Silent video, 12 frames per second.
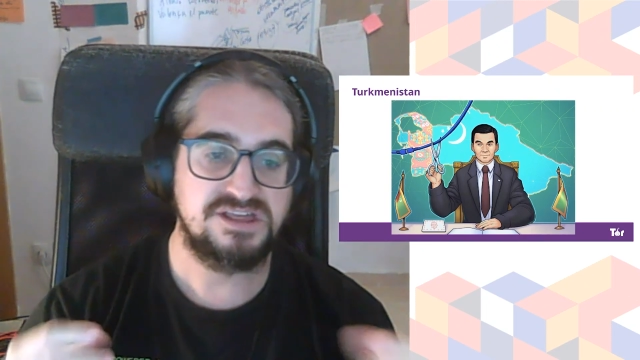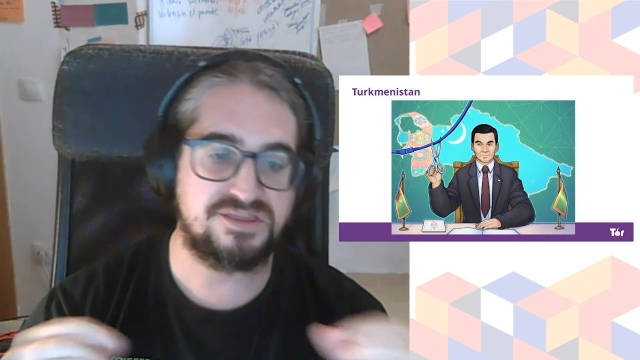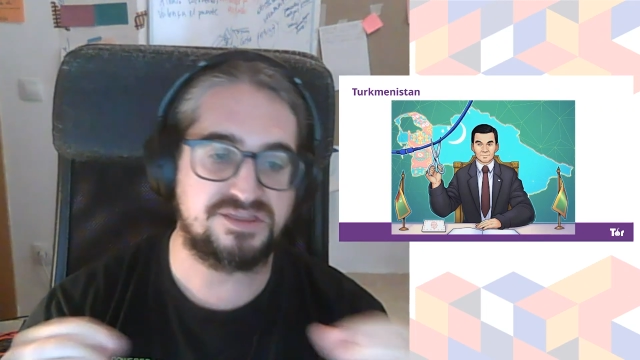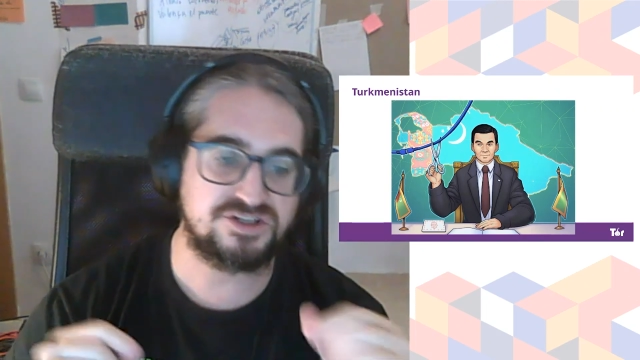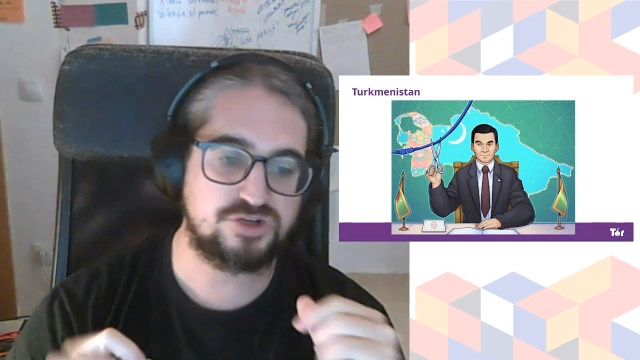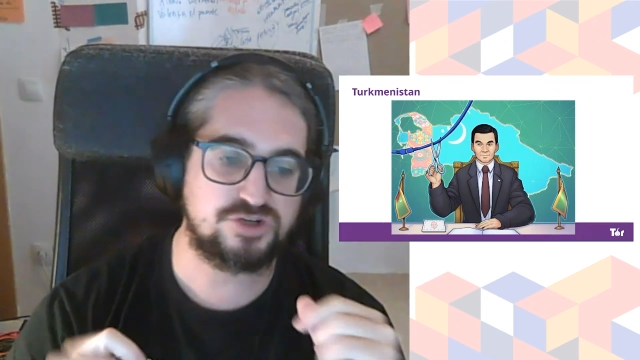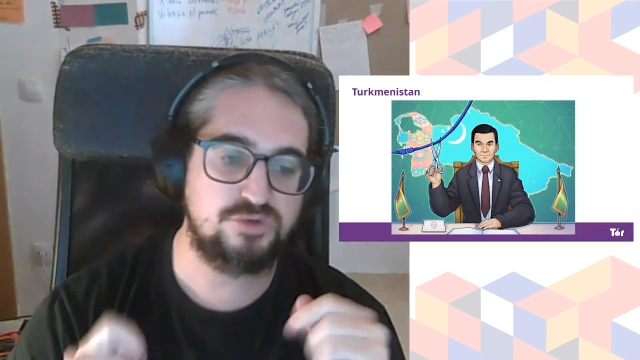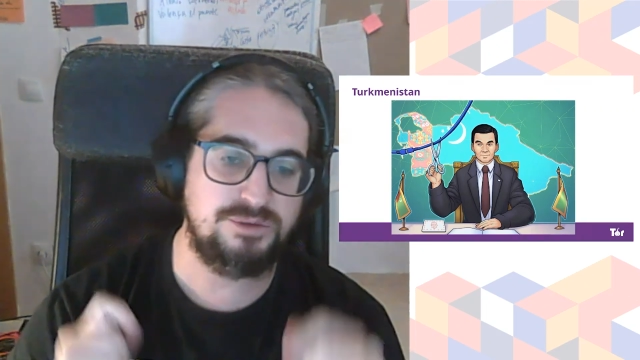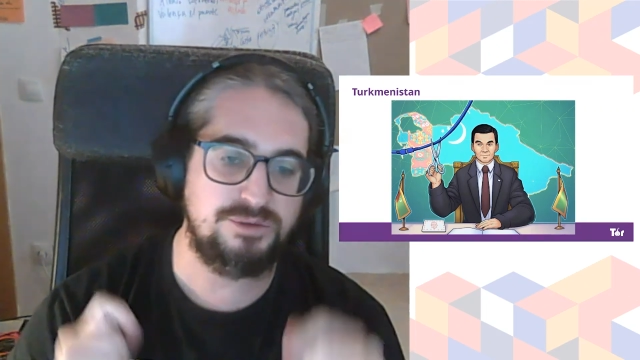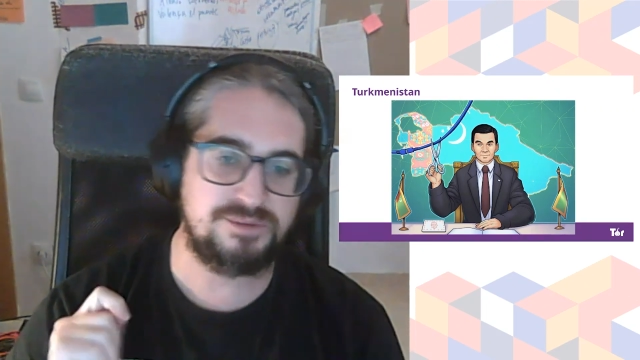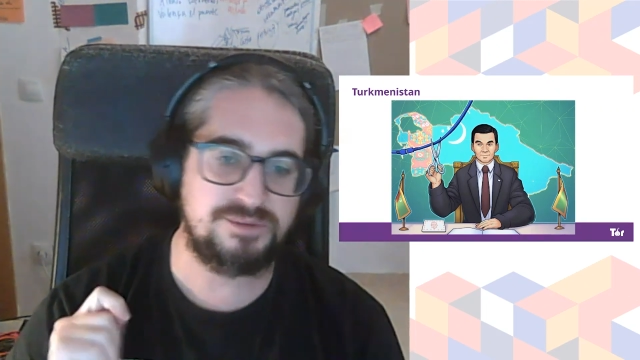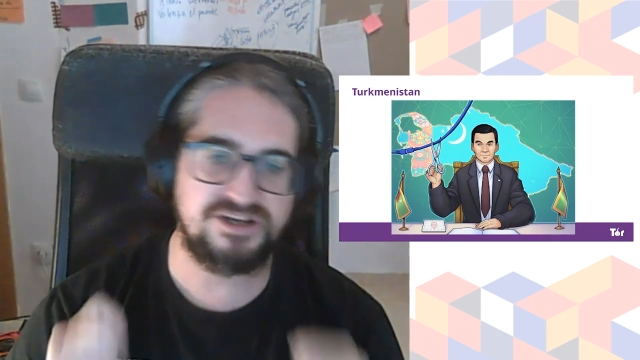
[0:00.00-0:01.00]
censors will
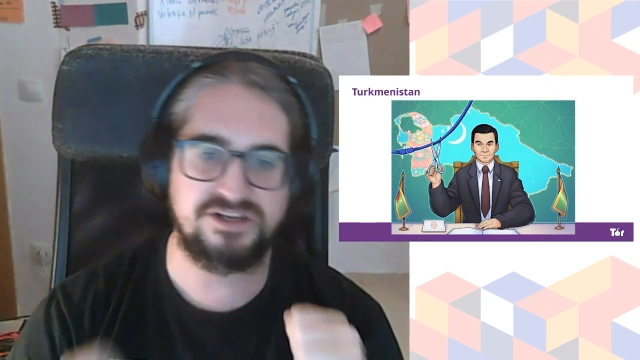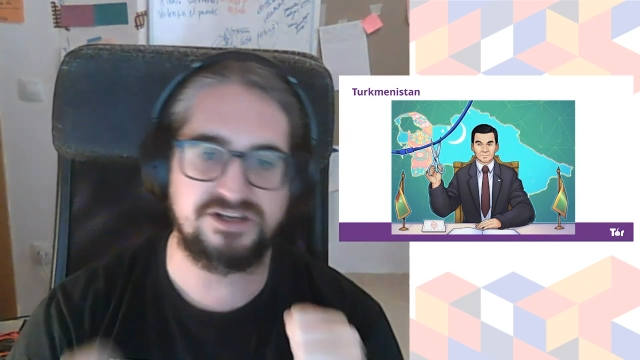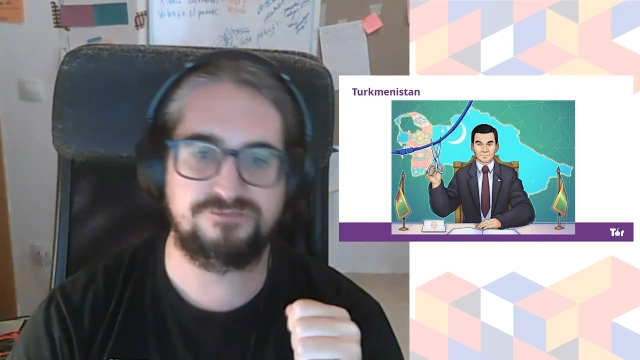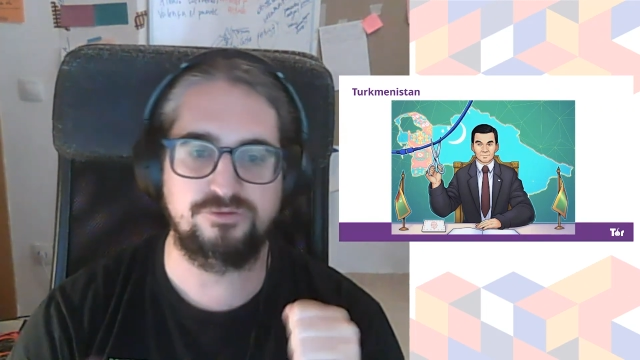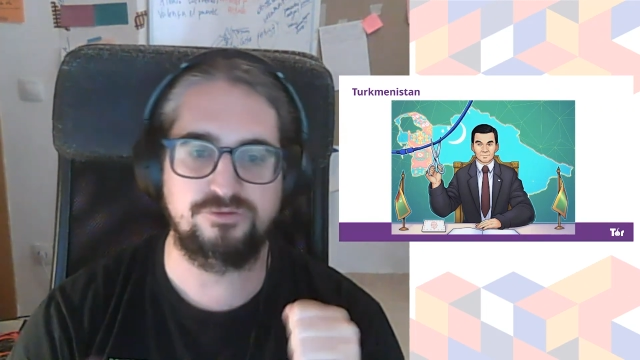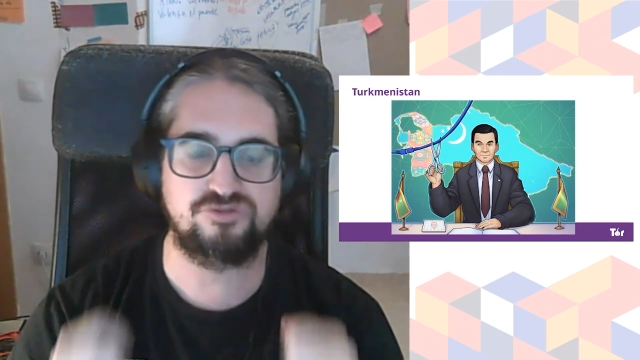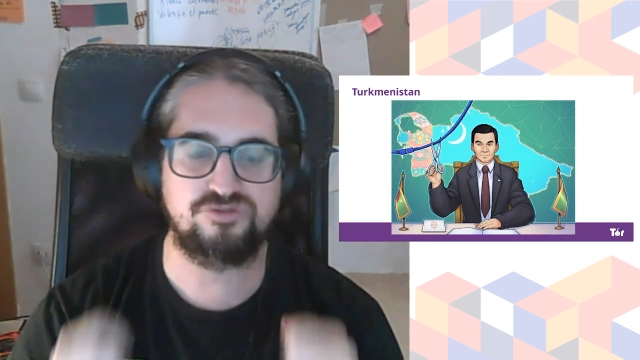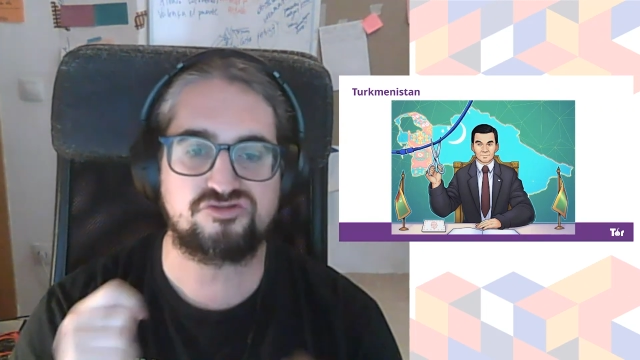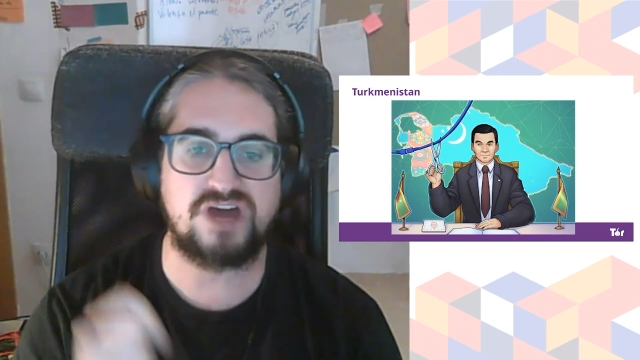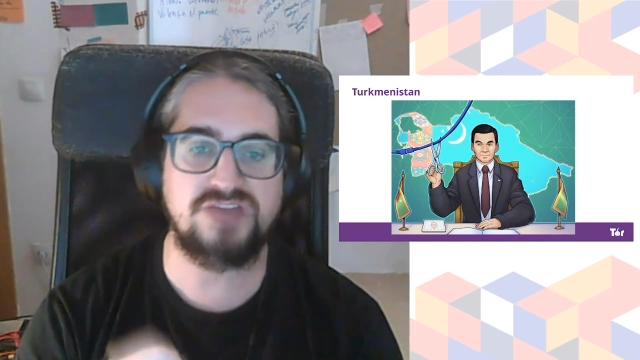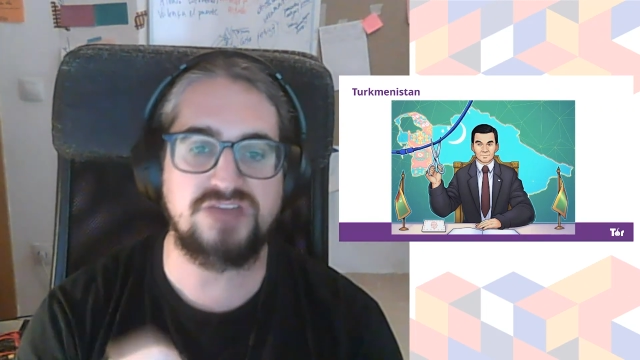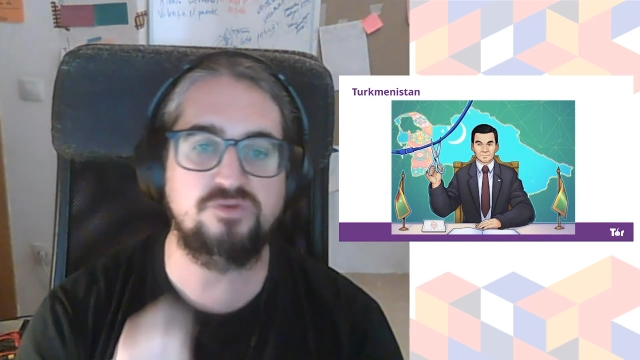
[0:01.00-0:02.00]
be very careful to
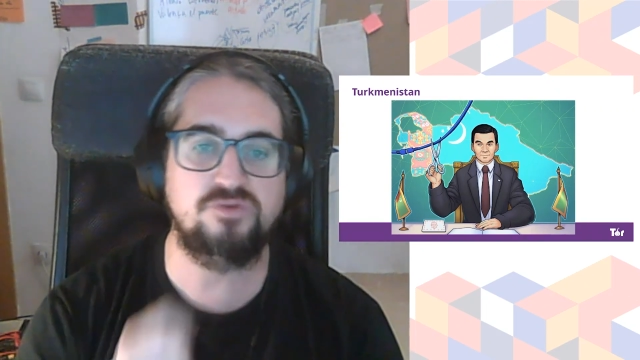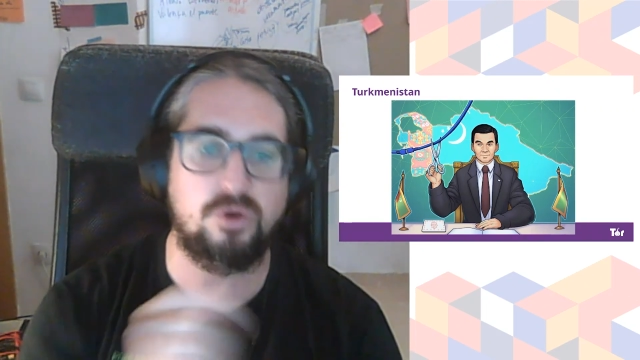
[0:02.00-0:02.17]
try to